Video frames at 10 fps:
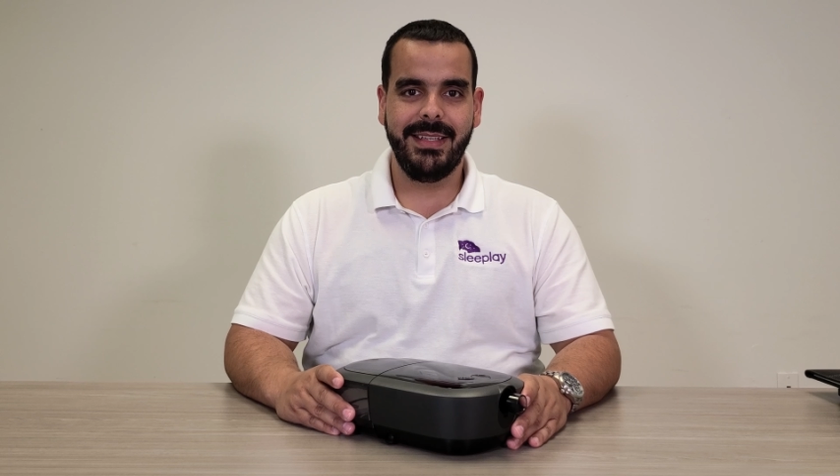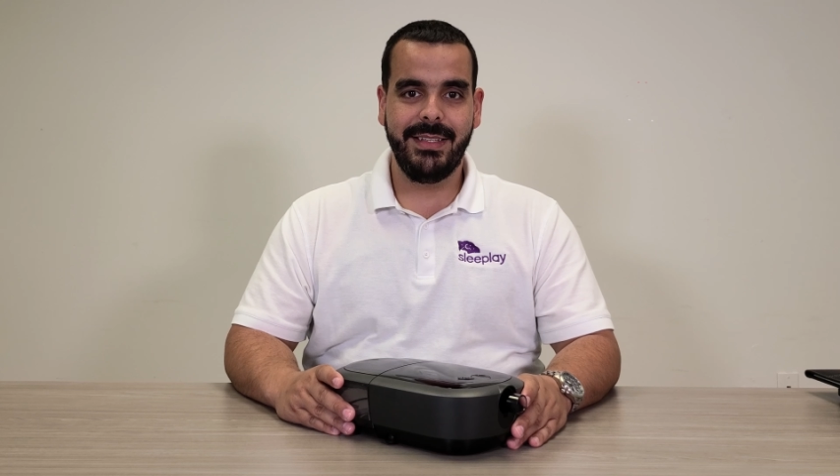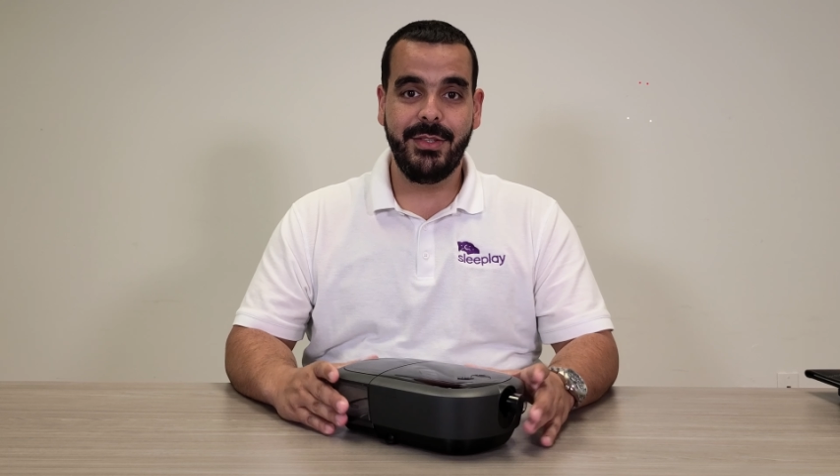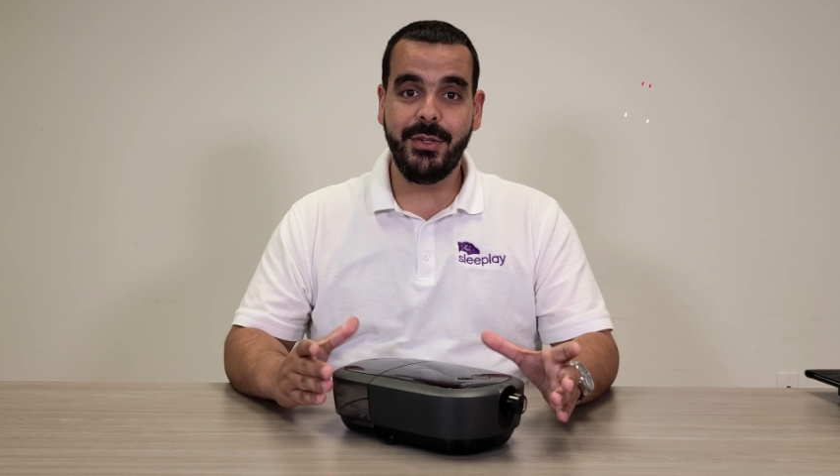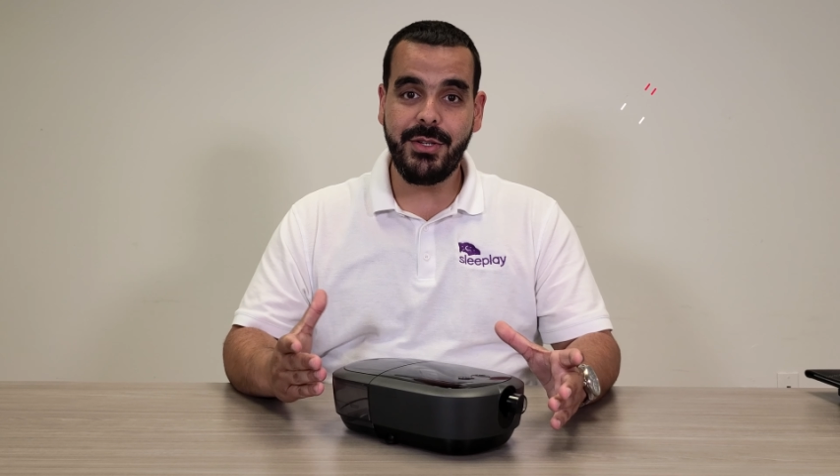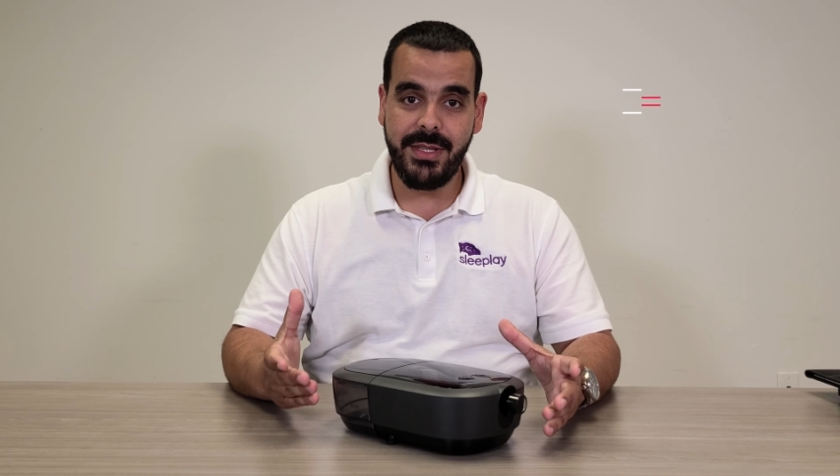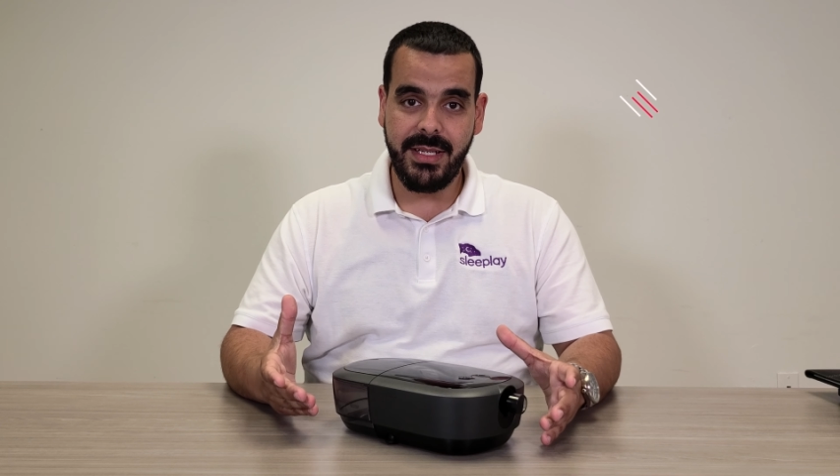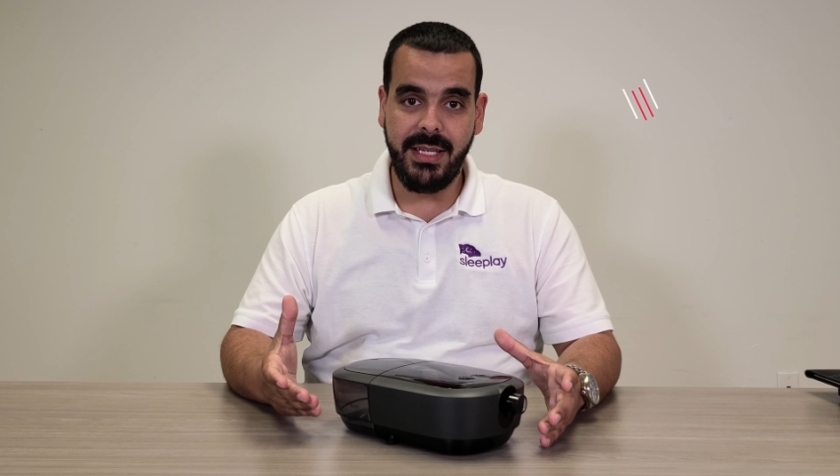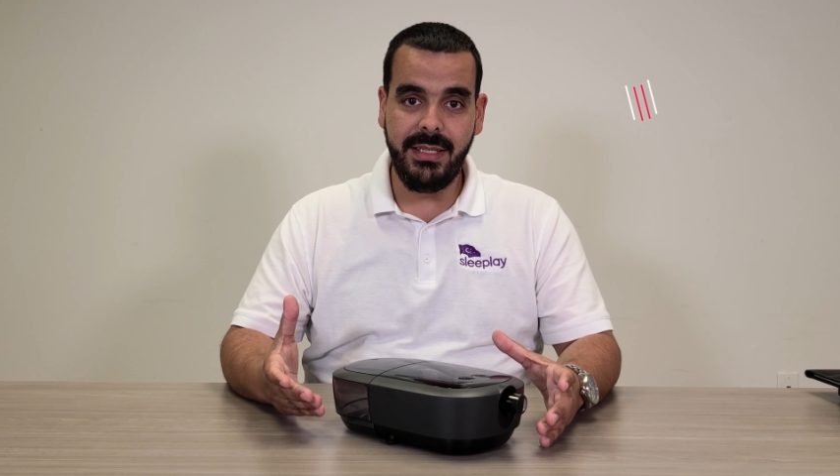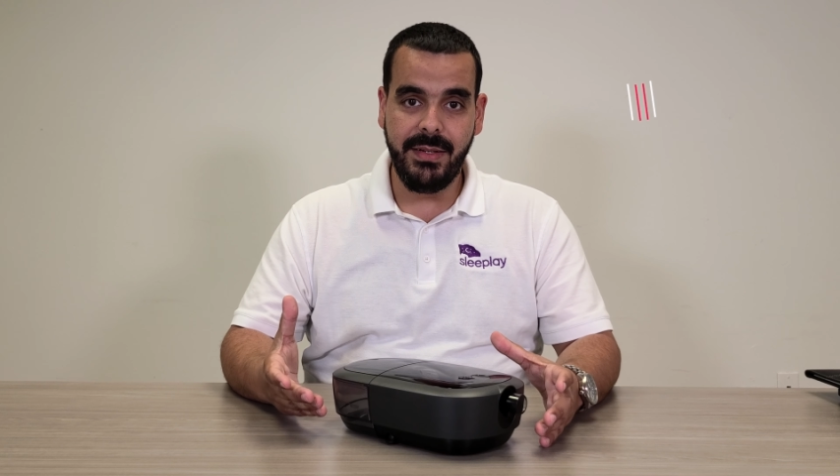Those are the
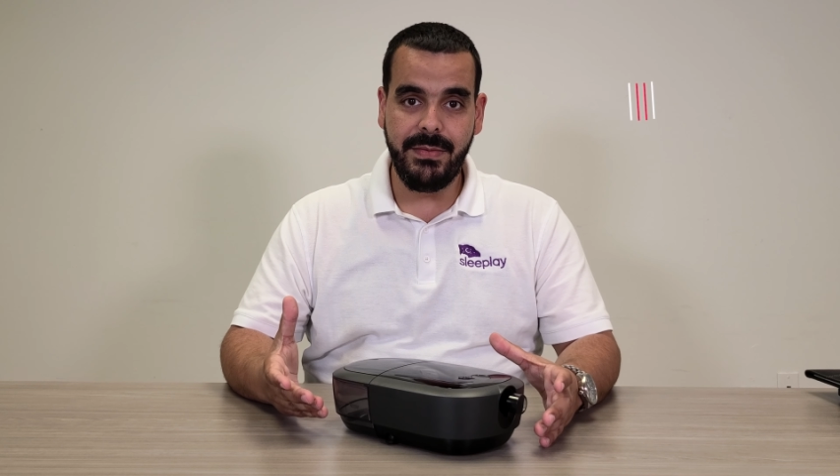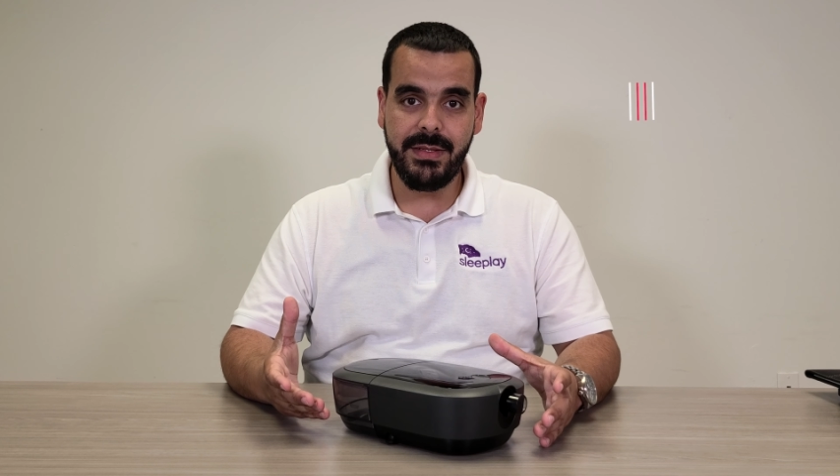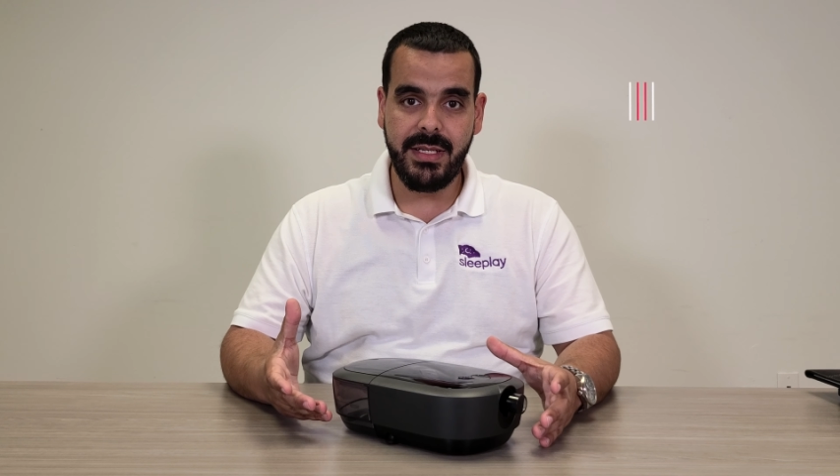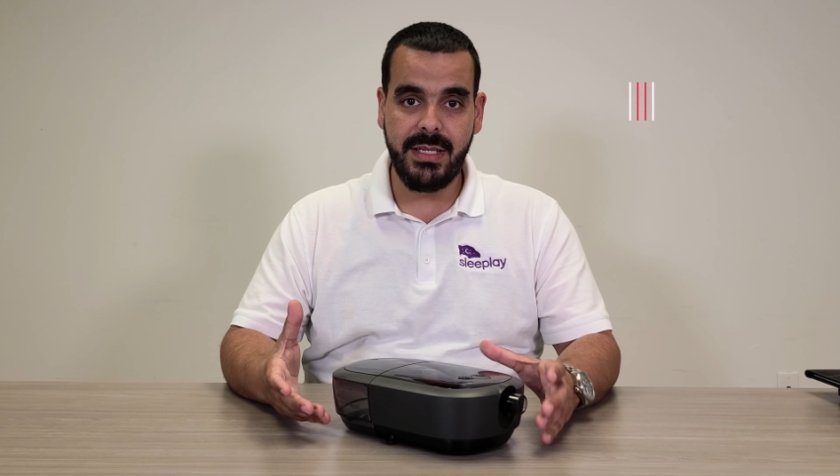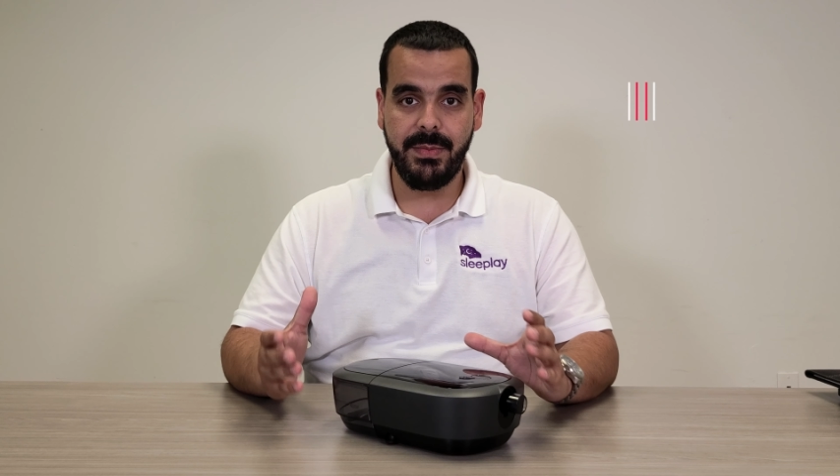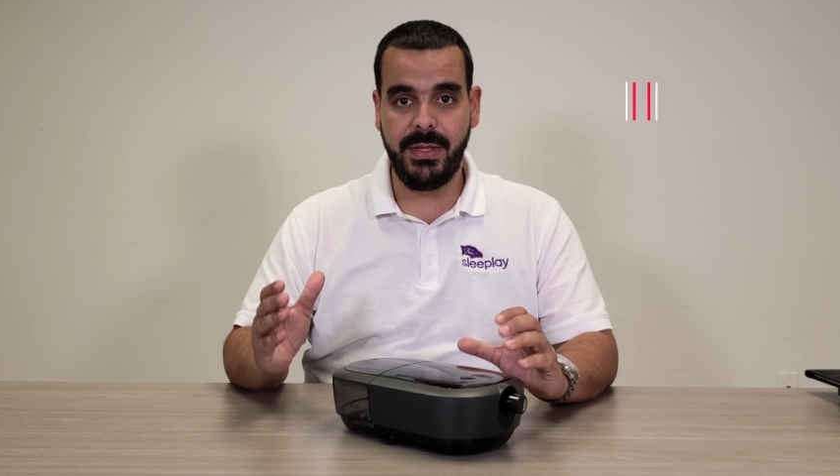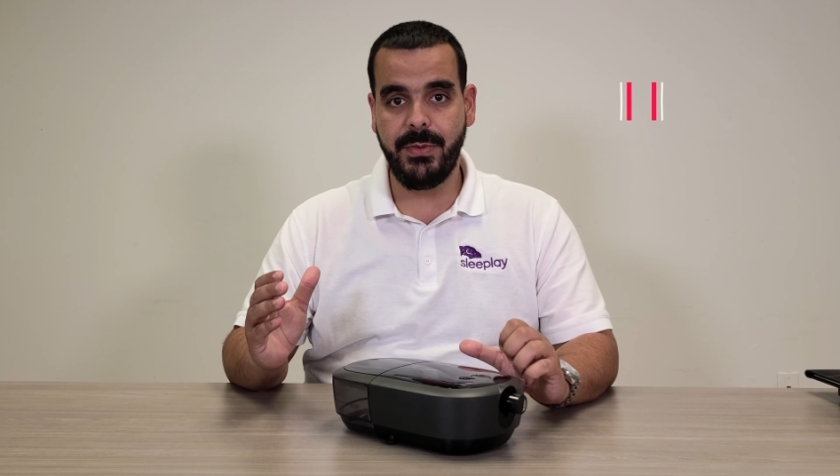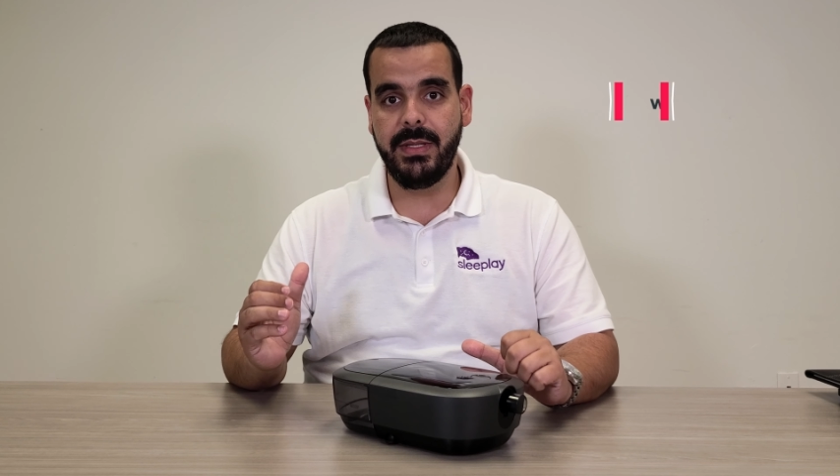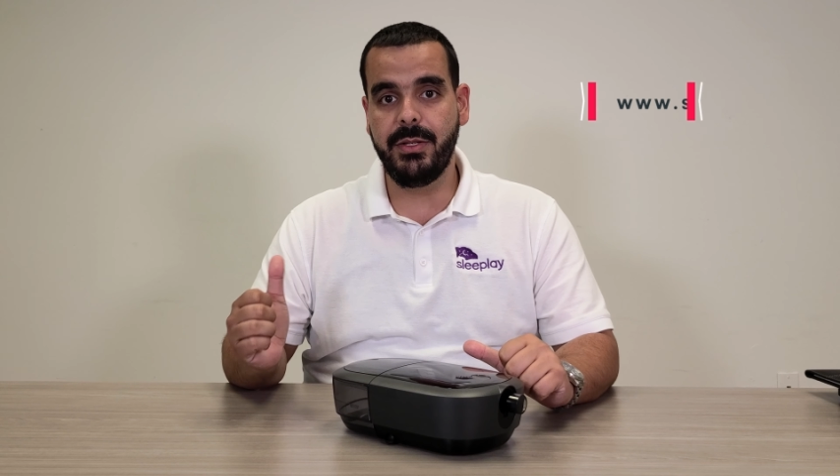key differences between the